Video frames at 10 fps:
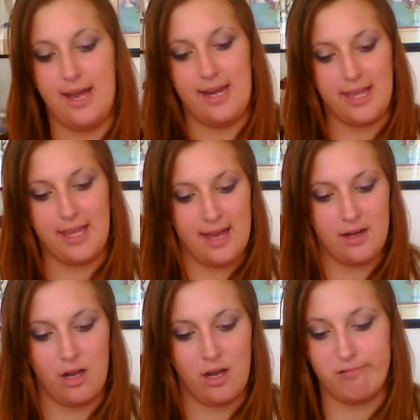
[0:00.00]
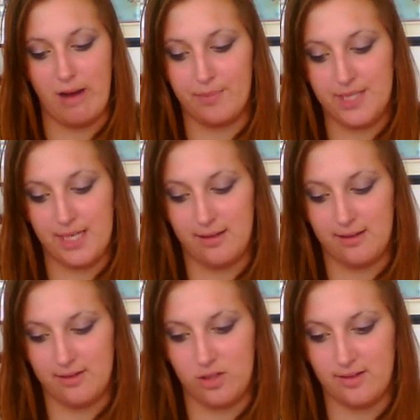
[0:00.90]
And again, I grabbed it
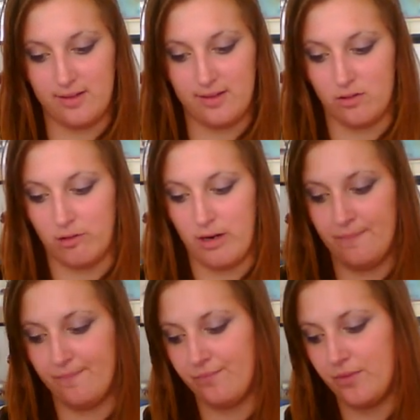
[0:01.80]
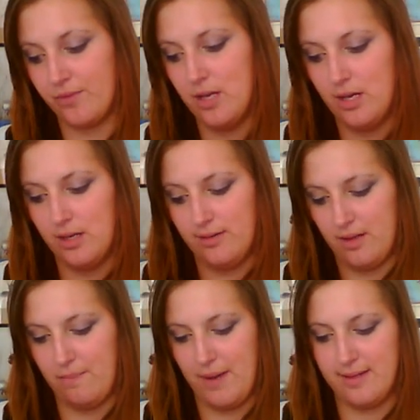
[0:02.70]
as soon as I saw it.
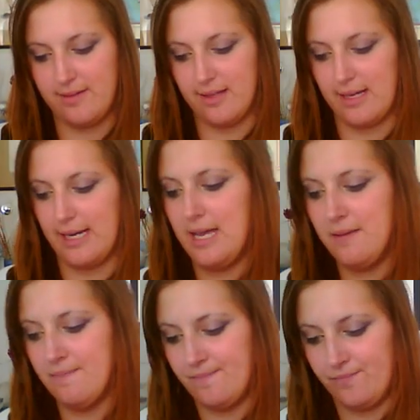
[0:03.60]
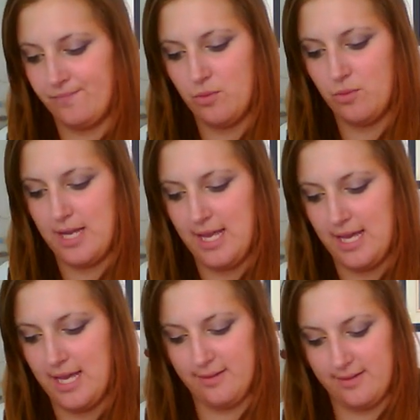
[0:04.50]
So basically, what it
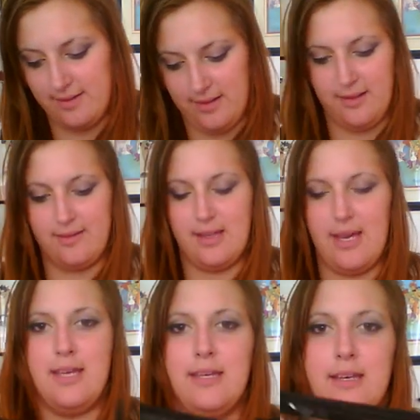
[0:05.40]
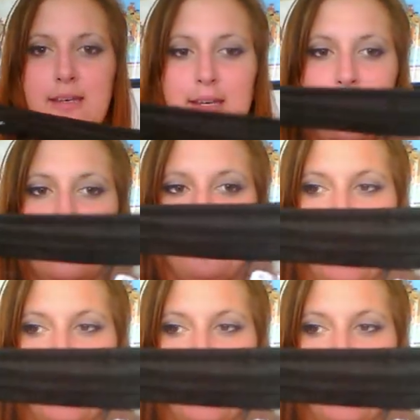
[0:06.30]
is a NYX